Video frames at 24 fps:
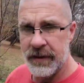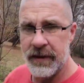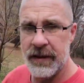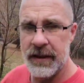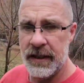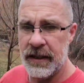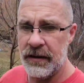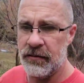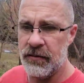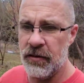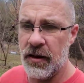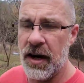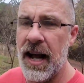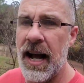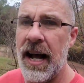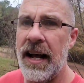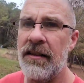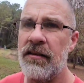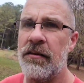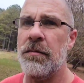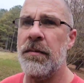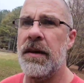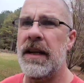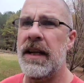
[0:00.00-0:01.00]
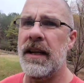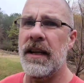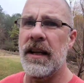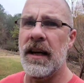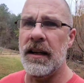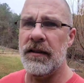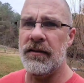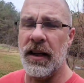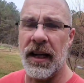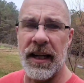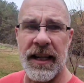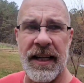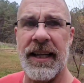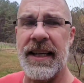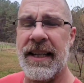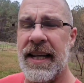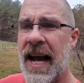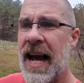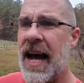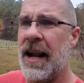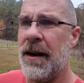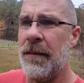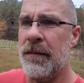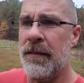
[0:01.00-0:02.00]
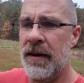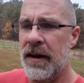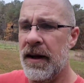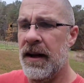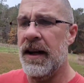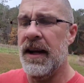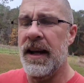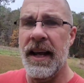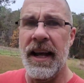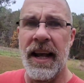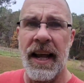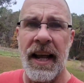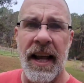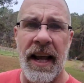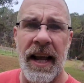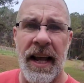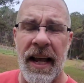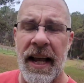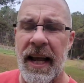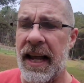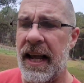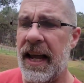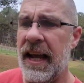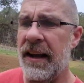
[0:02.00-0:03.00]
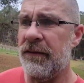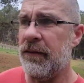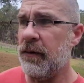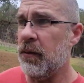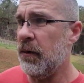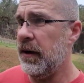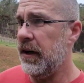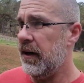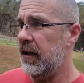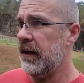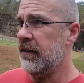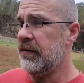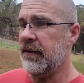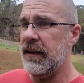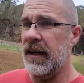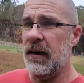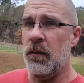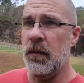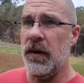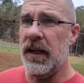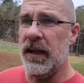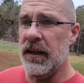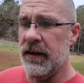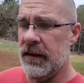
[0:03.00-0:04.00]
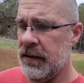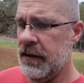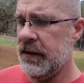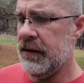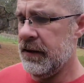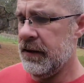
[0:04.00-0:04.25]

And it drives me nuts. I got them everywhere. Listen to that wind.